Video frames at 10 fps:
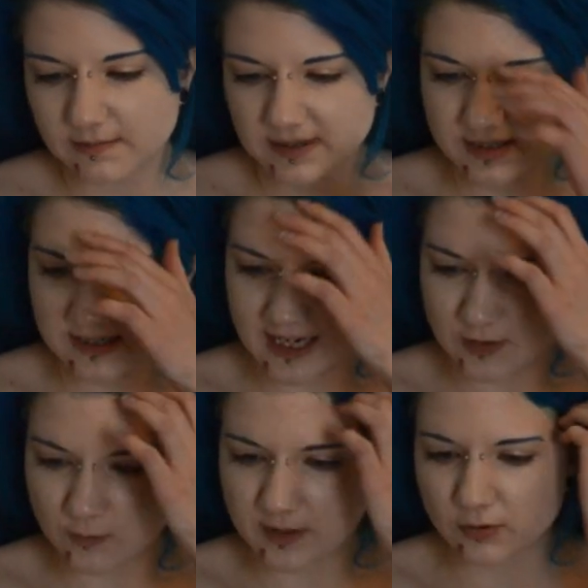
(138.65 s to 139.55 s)
but today
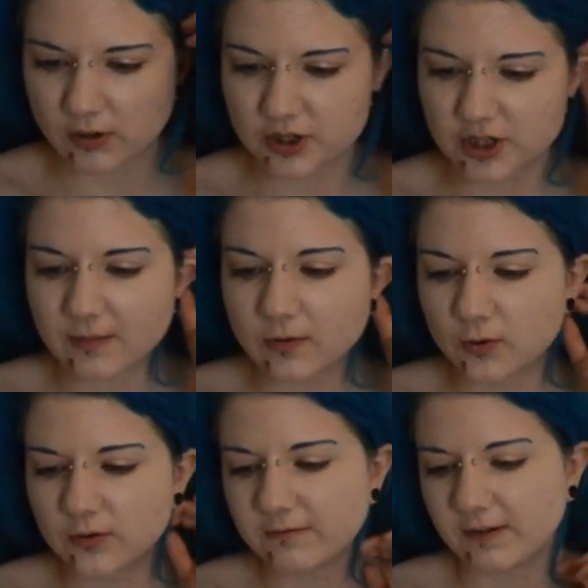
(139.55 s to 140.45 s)
will be crushed up
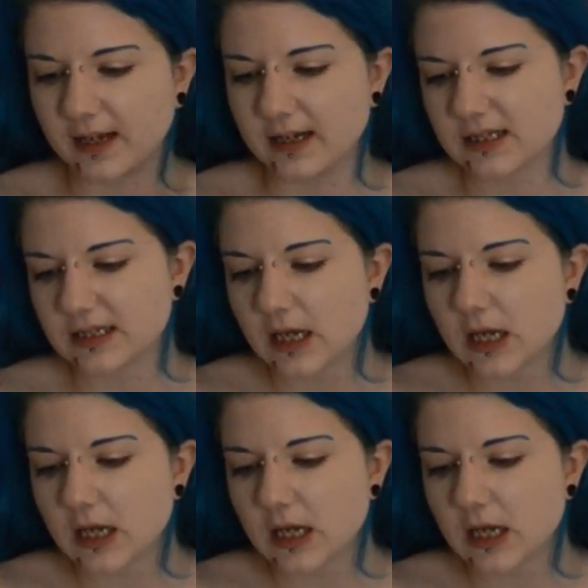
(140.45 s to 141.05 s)
cornflakes.